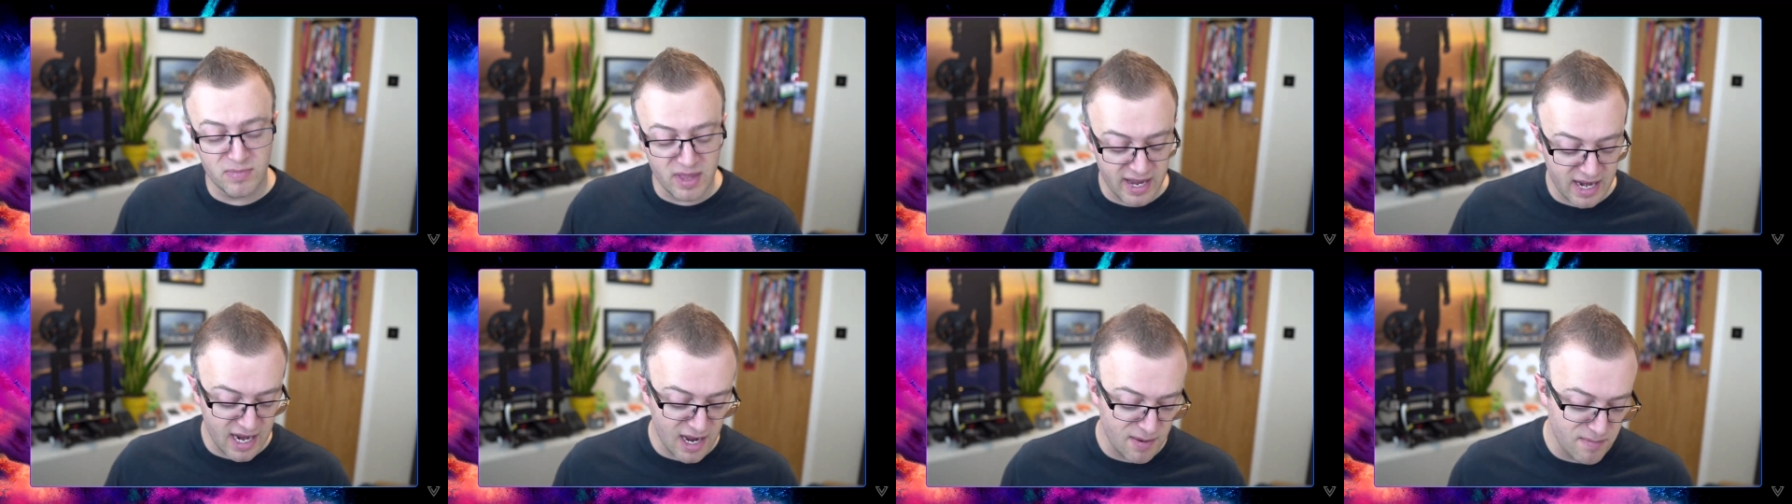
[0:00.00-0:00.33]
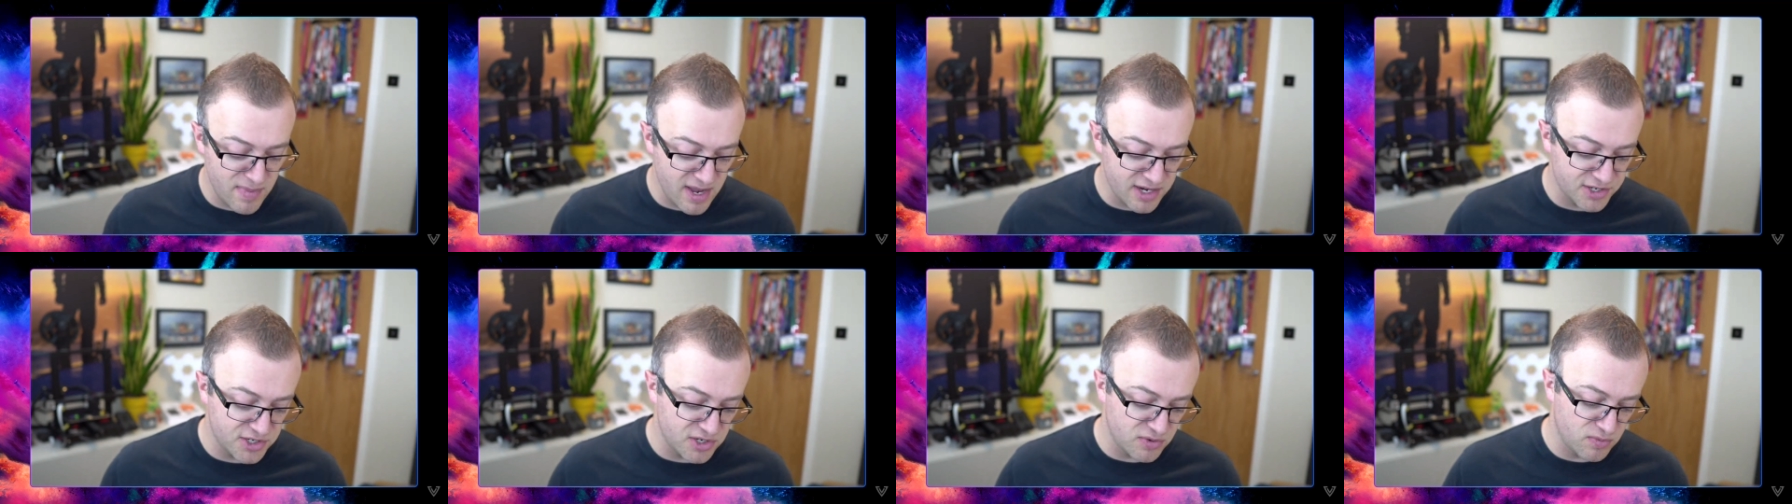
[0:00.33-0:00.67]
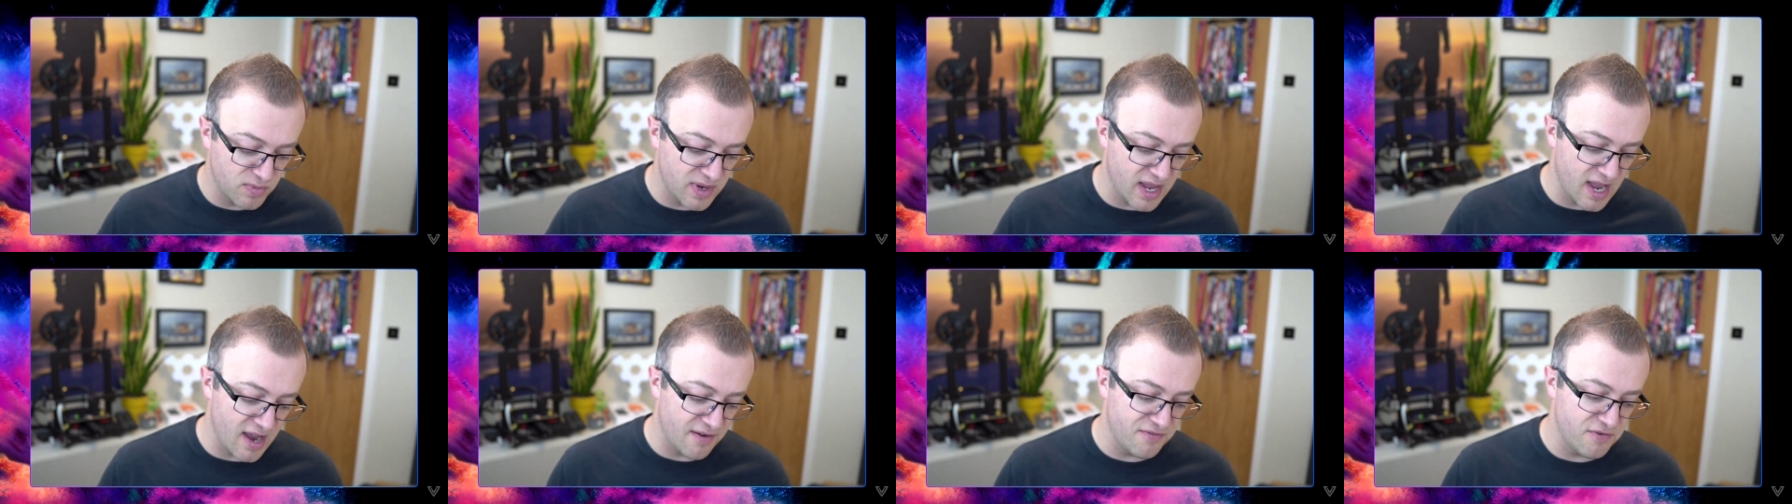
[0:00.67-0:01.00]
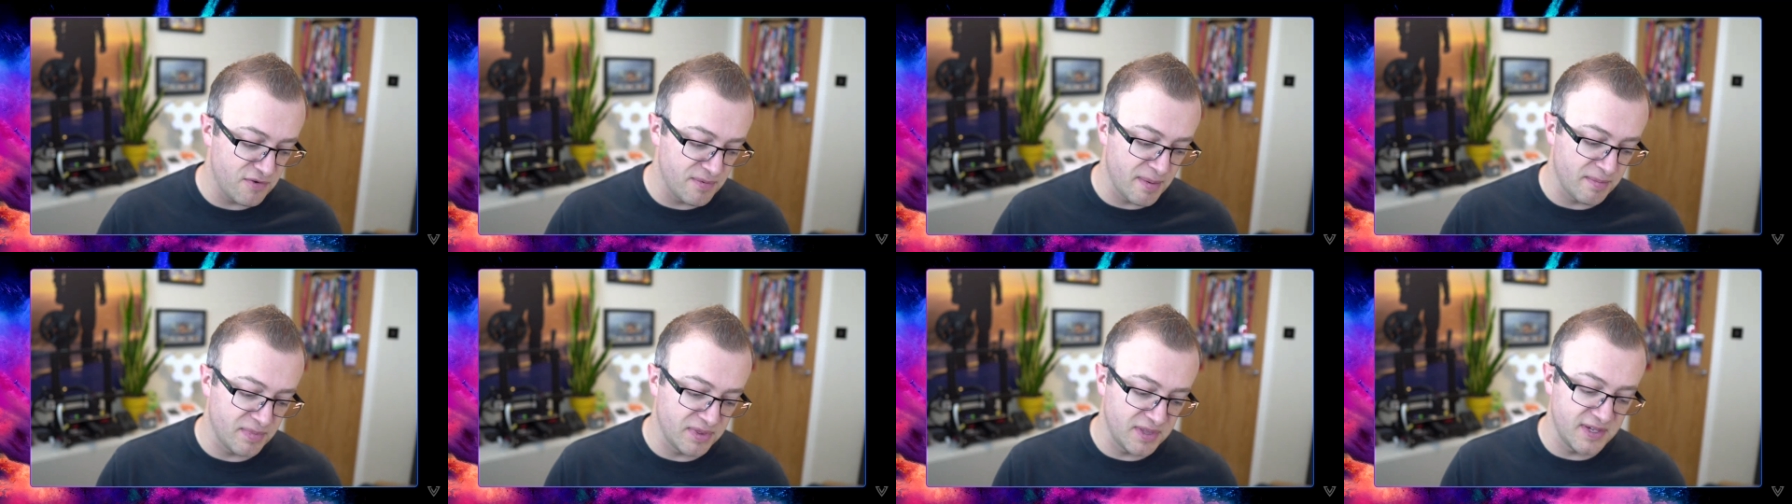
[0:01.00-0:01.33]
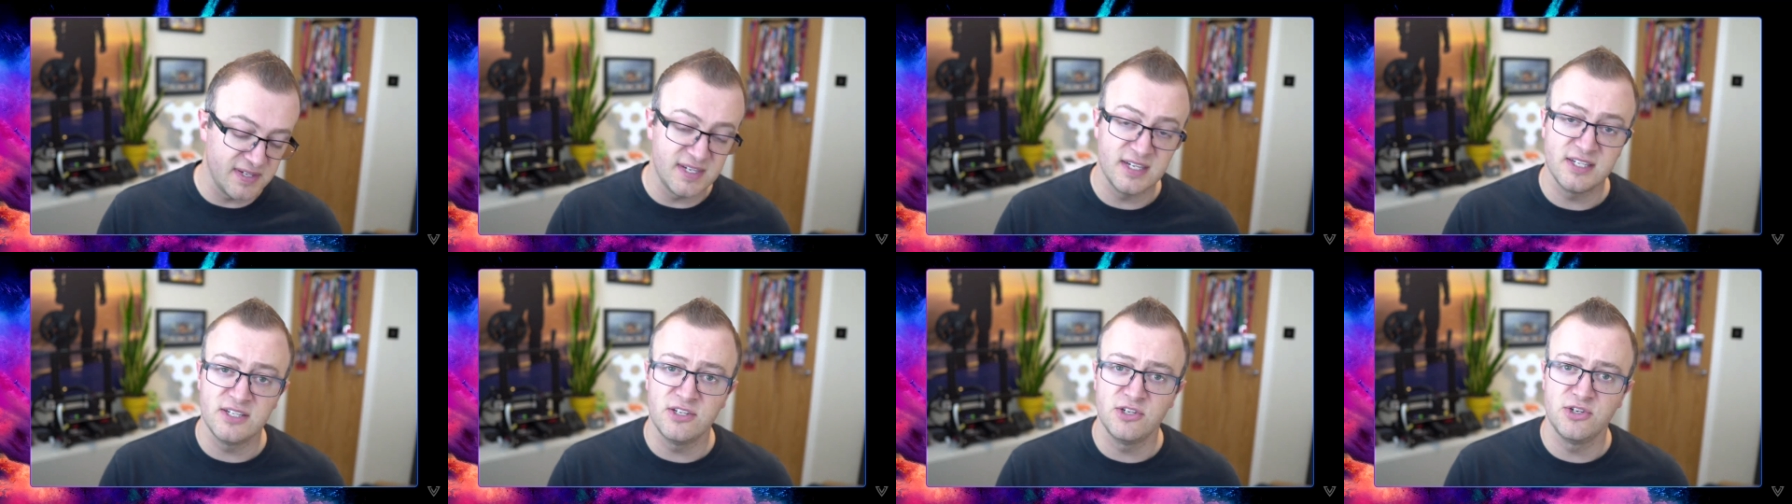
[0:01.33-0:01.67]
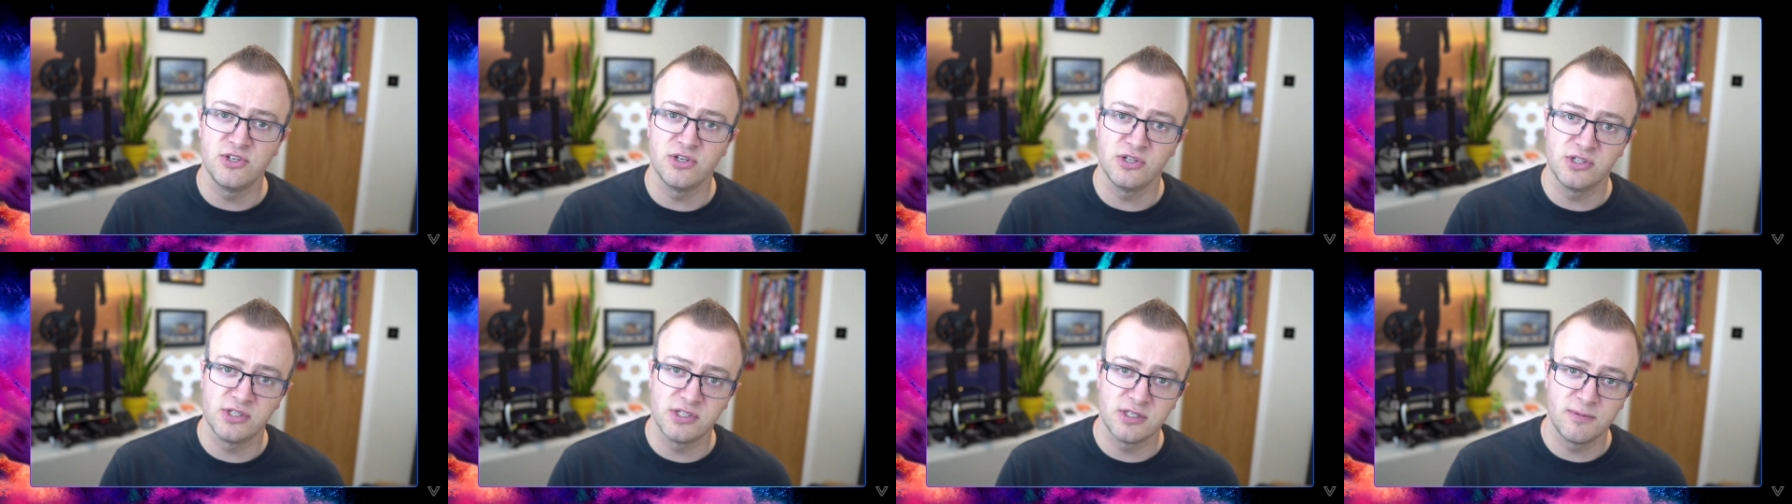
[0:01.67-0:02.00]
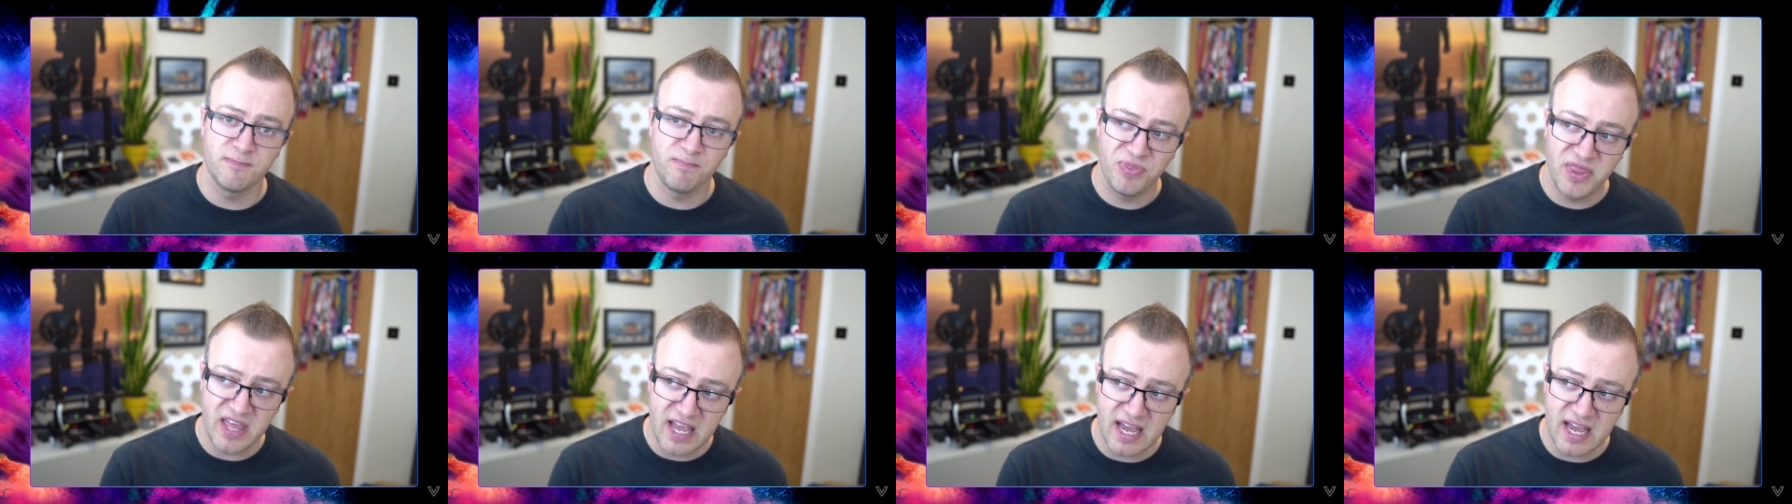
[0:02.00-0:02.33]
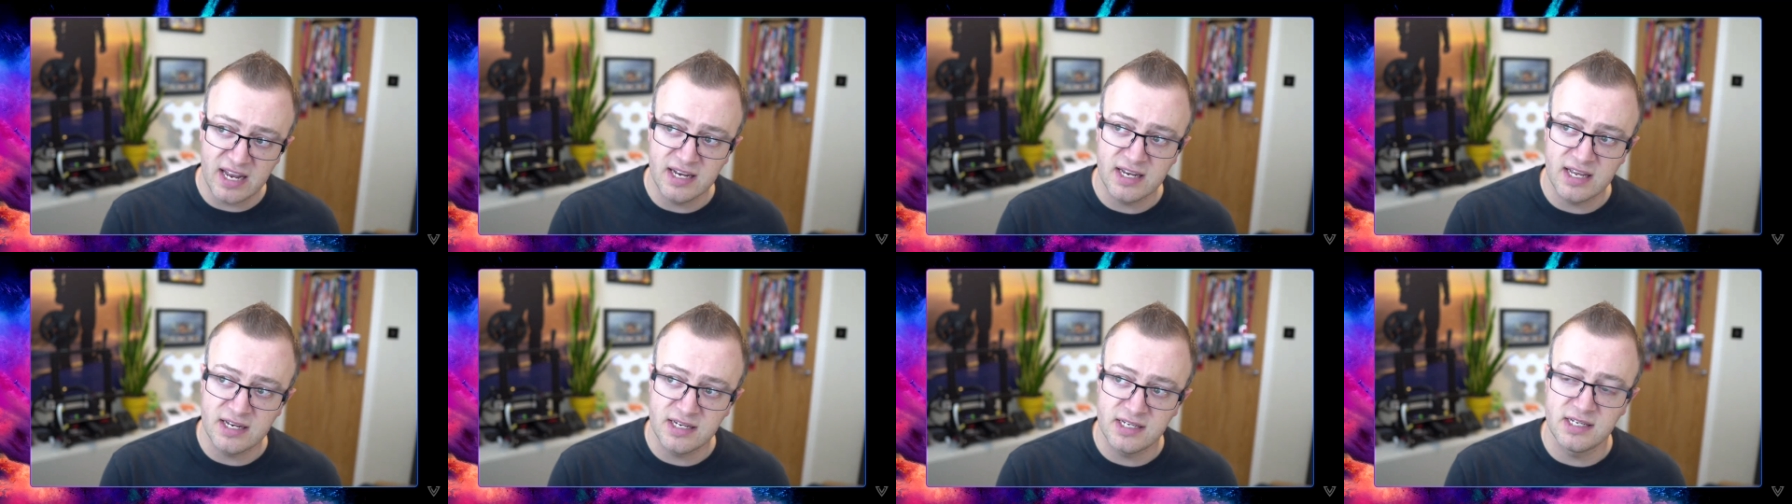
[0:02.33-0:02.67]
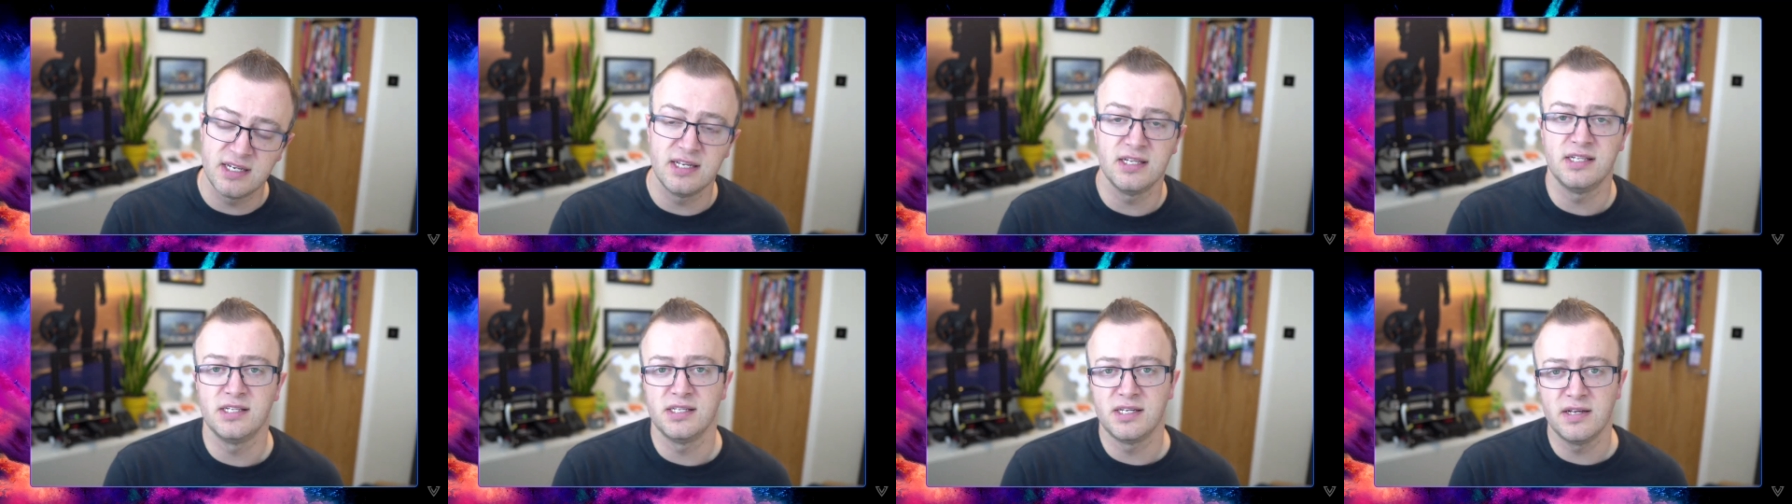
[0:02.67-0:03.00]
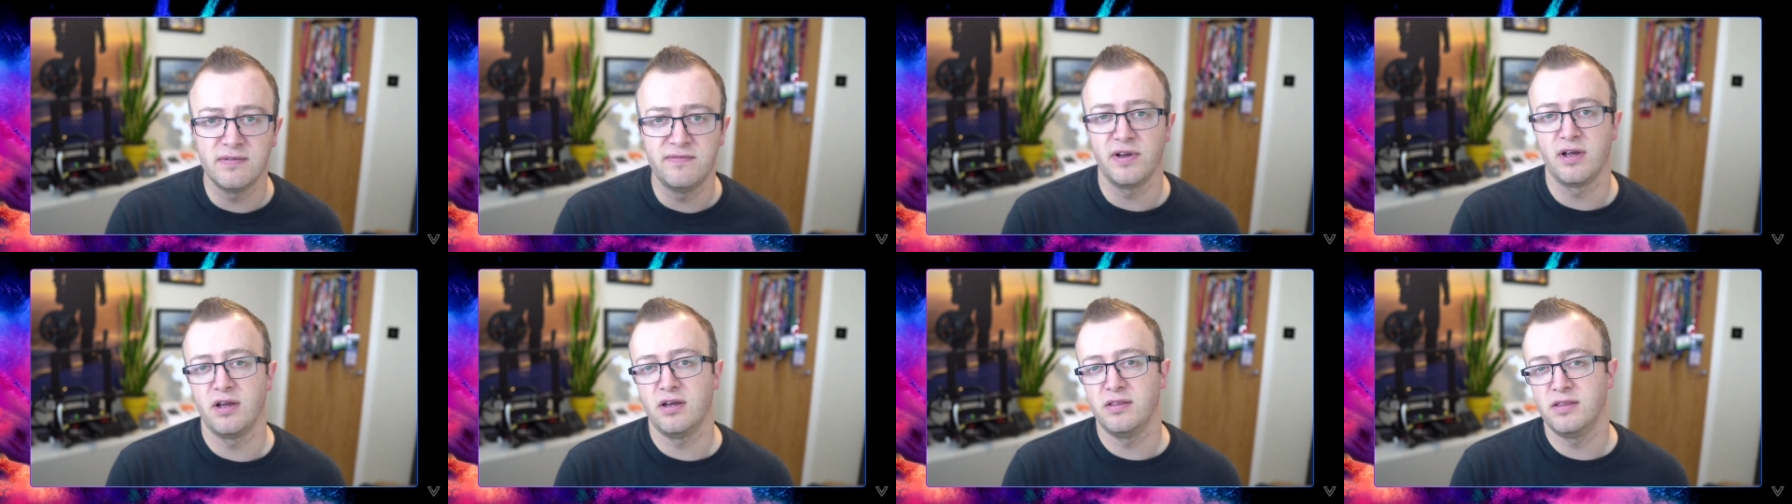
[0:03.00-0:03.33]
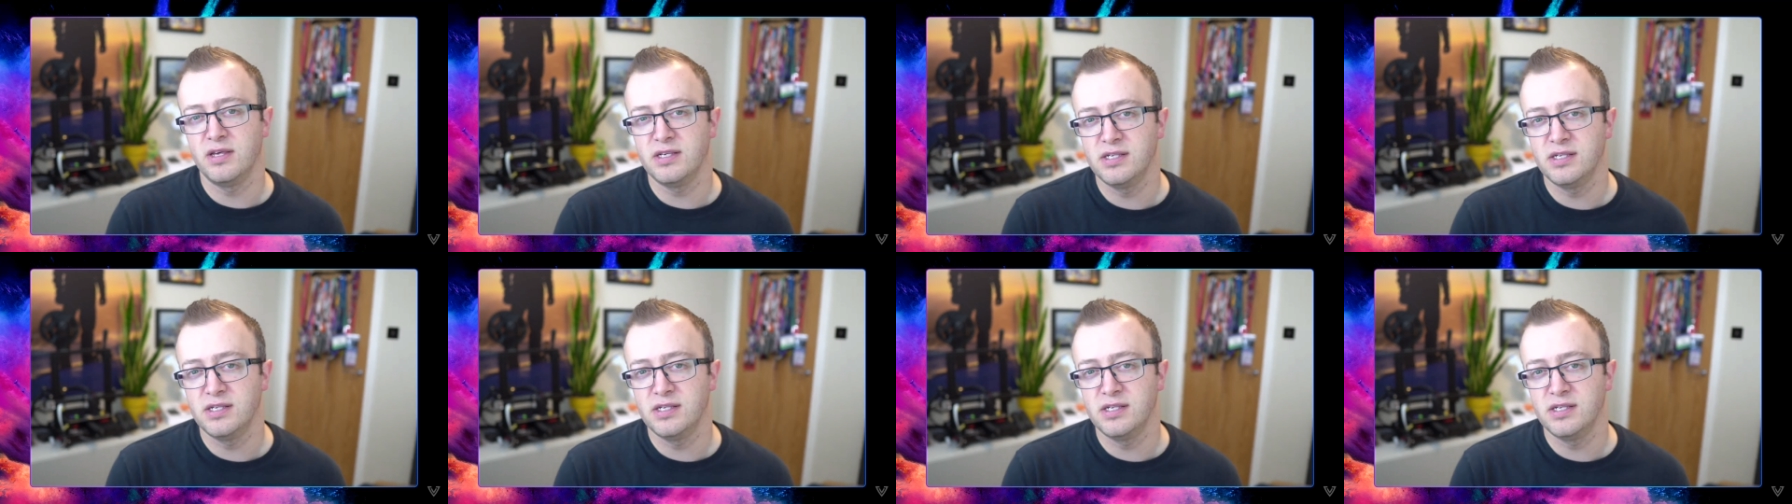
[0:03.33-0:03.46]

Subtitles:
like I mentioned, we have to remember this isn't just the end entity certificate.